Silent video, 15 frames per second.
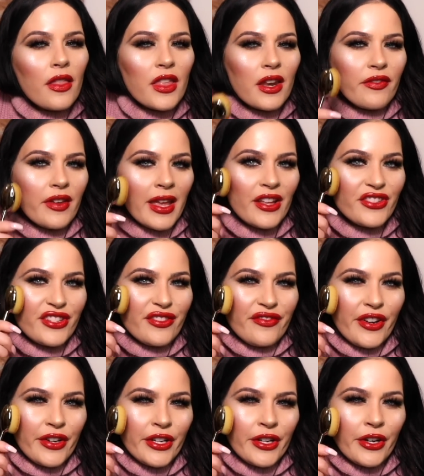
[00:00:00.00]
that if I held it
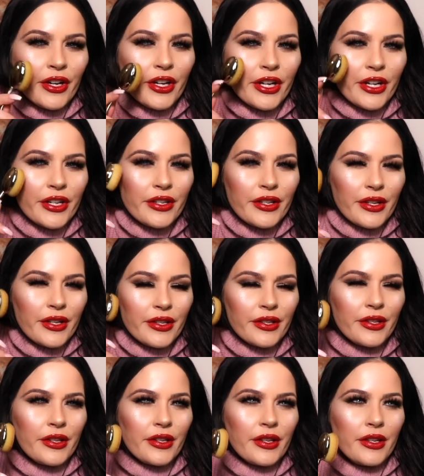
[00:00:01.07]
very hard,
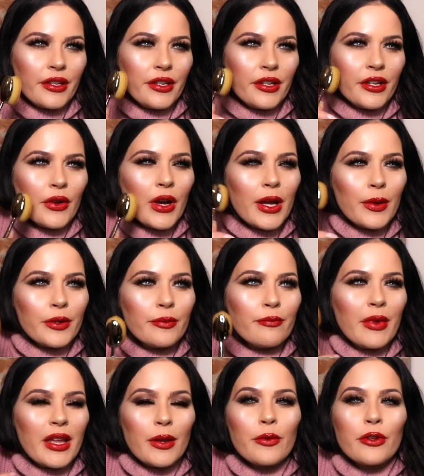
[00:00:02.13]
you know, I
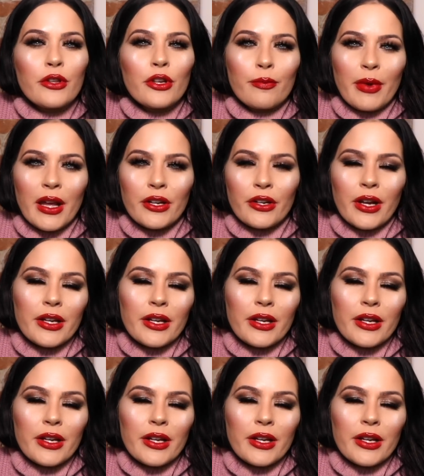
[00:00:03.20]
would it would look better.